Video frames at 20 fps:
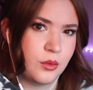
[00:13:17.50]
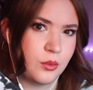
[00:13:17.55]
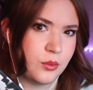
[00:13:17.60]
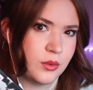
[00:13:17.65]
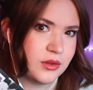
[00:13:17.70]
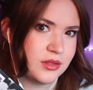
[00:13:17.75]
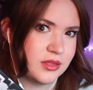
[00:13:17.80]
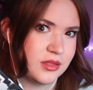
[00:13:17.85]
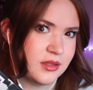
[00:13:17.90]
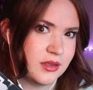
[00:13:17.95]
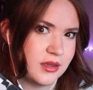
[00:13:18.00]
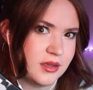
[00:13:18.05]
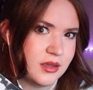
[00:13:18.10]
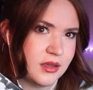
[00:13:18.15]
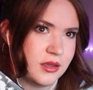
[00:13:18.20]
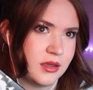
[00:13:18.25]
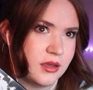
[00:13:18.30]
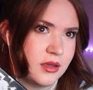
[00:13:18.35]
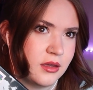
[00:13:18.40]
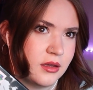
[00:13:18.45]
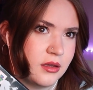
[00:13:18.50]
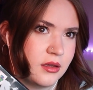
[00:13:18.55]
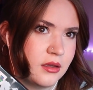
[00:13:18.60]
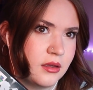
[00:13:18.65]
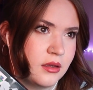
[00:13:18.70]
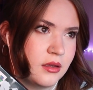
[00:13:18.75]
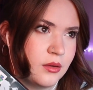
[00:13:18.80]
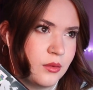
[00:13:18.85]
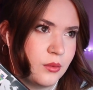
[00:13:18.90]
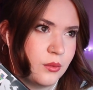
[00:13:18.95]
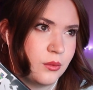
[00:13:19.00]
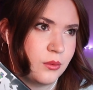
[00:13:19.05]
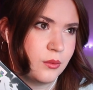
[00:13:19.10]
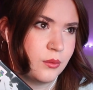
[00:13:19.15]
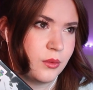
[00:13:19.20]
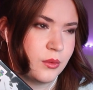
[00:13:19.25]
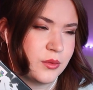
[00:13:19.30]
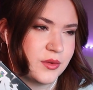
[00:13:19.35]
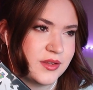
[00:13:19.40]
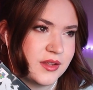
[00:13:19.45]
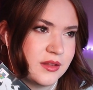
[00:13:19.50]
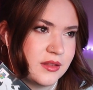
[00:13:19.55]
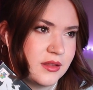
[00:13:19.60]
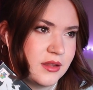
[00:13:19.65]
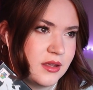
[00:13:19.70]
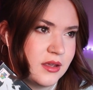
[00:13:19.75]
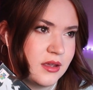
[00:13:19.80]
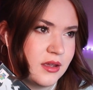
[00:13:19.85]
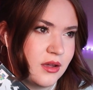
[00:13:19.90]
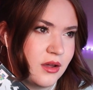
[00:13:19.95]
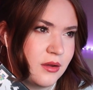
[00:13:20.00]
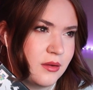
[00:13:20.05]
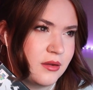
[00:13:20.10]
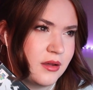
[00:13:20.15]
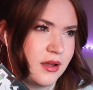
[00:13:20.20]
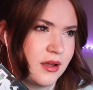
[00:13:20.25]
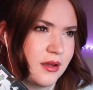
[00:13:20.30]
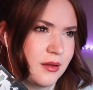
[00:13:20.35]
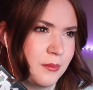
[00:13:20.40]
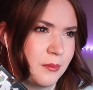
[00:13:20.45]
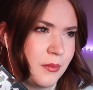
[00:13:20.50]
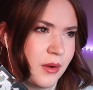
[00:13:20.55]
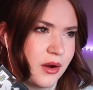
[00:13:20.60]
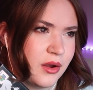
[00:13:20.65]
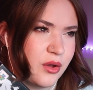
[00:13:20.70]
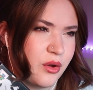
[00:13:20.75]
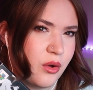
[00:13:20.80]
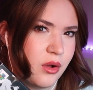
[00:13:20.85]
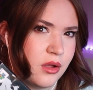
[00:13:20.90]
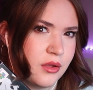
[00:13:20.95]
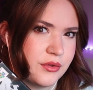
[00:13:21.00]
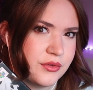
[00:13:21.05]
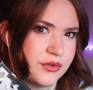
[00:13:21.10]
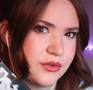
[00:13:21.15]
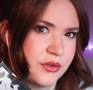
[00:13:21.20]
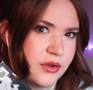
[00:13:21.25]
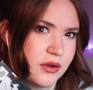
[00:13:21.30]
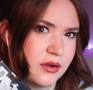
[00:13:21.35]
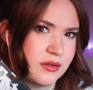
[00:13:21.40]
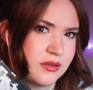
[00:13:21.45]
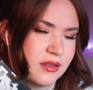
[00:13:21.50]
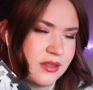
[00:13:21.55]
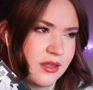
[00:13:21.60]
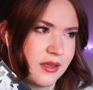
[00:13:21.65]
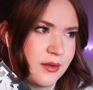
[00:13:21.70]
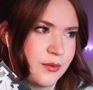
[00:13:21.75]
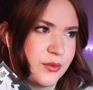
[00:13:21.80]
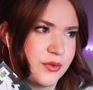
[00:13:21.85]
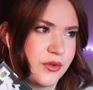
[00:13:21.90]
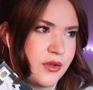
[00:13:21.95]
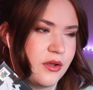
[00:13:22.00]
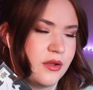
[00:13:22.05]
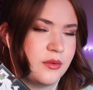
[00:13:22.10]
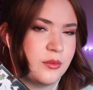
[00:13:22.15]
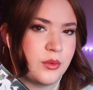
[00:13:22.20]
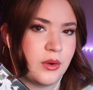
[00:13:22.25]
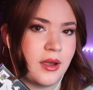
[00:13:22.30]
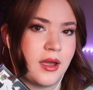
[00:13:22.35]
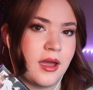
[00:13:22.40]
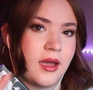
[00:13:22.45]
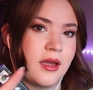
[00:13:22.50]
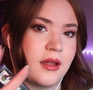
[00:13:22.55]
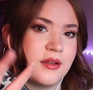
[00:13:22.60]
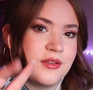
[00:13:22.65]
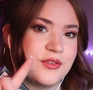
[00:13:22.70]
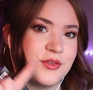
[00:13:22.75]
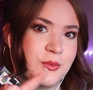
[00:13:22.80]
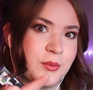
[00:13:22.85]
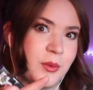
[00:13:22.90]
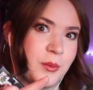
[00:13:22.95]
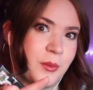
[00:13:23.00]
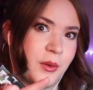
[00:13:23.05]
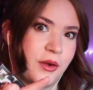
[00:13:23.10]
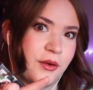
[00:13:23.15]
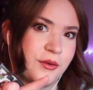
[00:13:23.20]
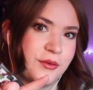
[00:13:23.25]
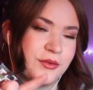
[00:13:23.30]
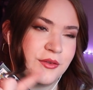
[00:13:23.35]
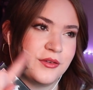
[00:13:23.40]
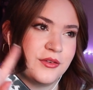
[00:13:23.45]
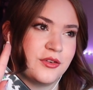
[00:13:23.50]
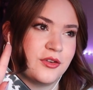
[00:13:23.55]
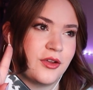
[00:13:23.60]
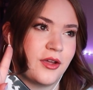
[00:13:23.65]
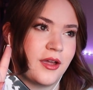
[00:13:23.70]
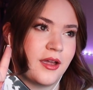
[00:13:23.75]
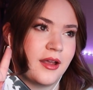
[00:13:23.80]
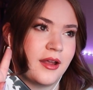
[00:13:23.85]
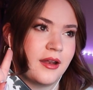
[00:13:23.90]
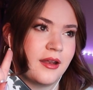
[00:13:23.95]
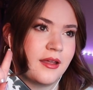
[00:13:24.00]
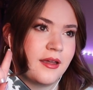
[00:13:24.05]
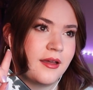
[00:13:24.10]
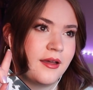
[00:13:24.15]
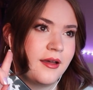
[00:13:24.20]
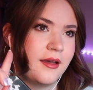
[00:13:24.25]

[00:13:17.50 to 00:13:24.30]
with the, what was it, the Mario All-Stars, I think it was called, where it had Super Mario Sunshine,